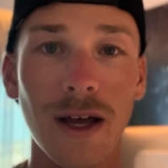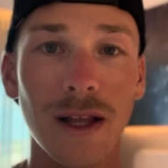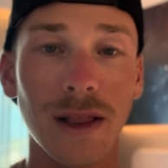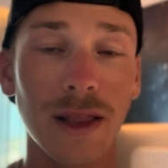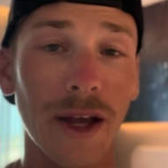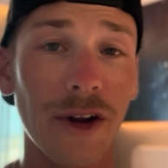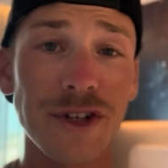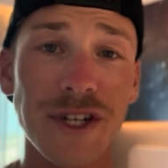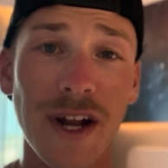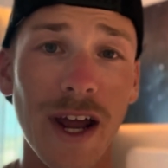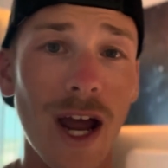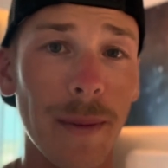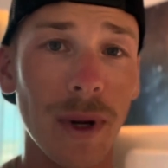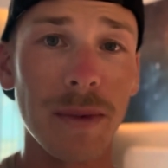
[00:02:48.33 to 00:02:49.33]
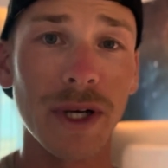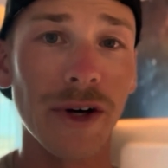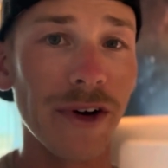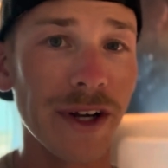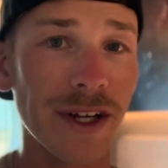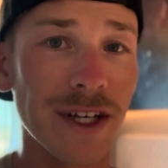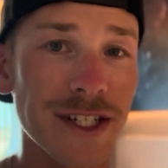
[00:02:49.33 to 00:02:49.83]
Later tonight, I'm going to be
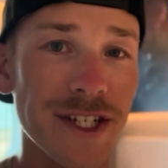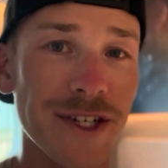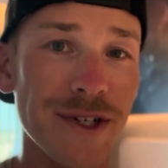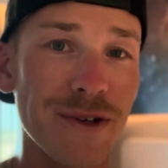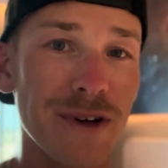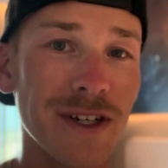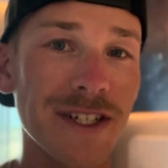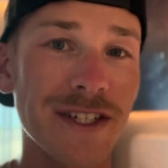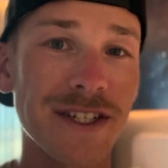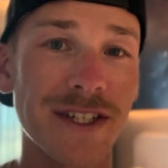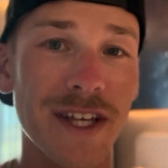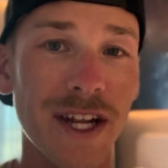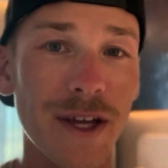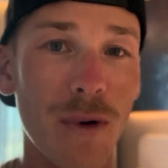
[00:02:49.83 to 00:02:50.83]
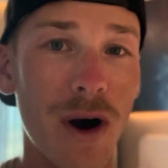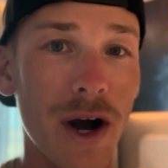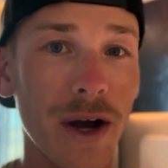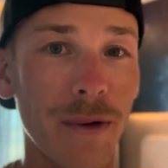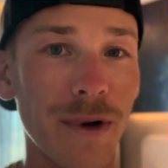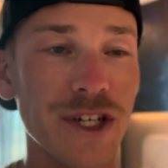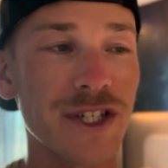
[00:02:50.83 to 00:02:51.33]
going to
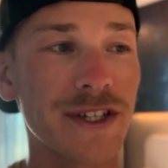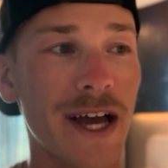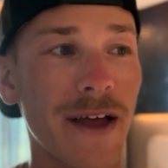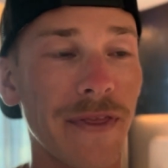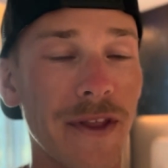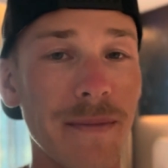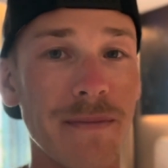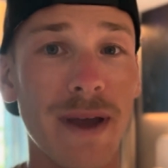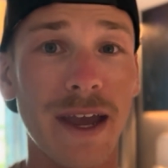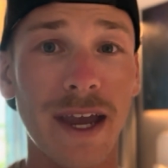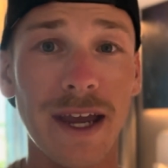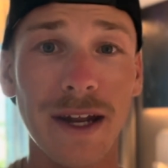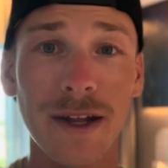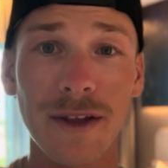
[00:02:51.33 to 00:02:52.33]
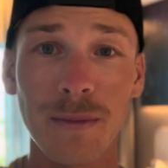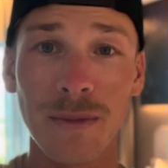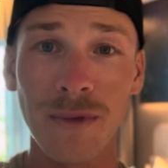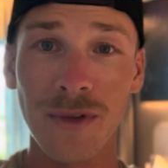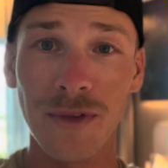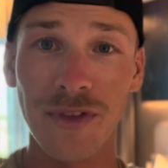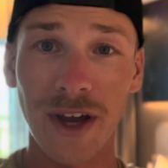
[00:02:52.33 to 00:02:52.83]
Citywalk, which is at the main
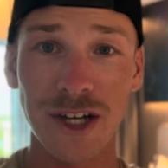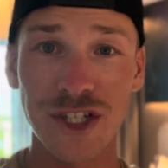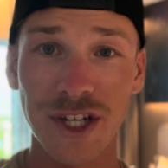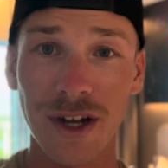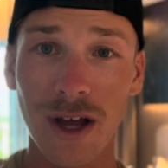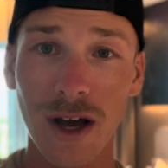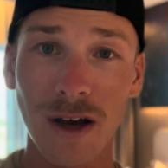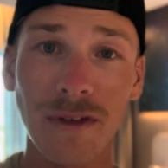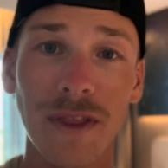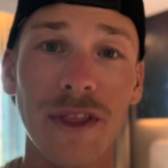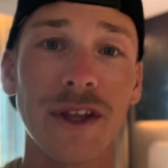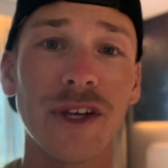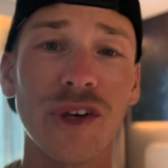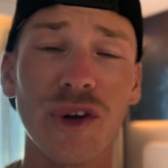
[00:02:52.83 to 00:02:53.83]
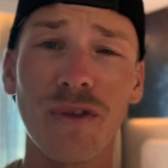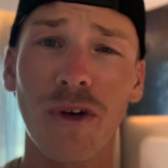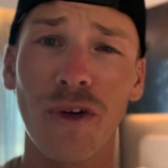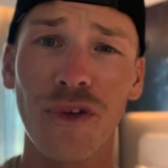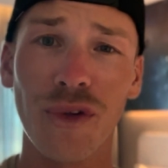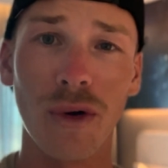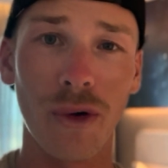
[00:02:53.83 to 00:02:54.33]
section of the
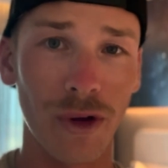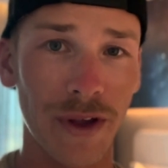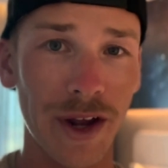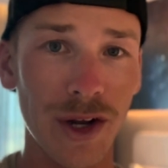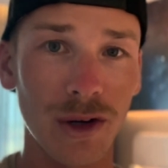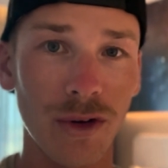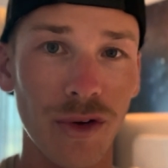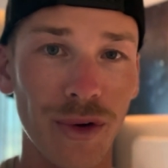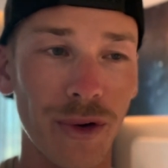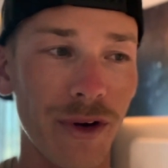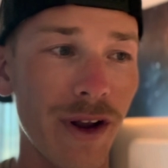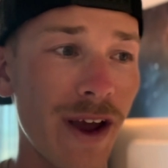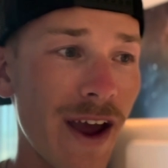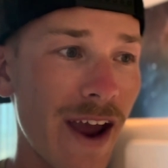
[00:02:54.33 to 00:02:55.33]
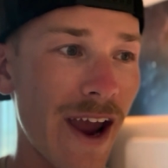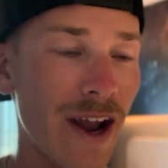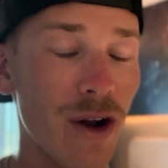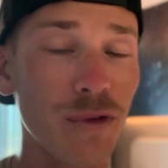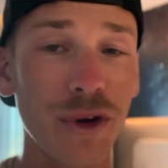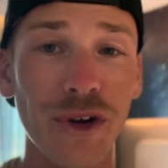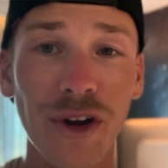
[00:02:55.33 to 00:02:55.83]
Universal Orlando Resort. And
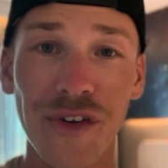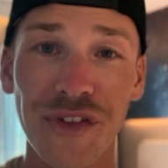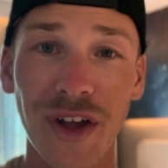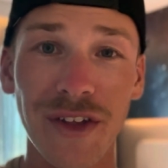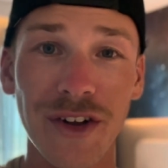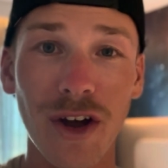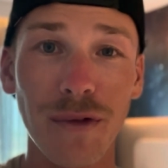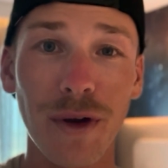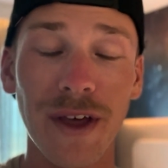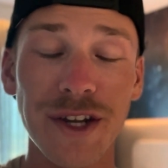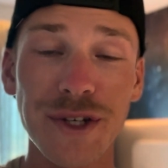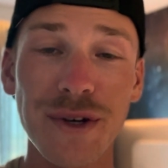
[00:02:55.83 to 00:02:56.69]
over here at Stella Nova, they do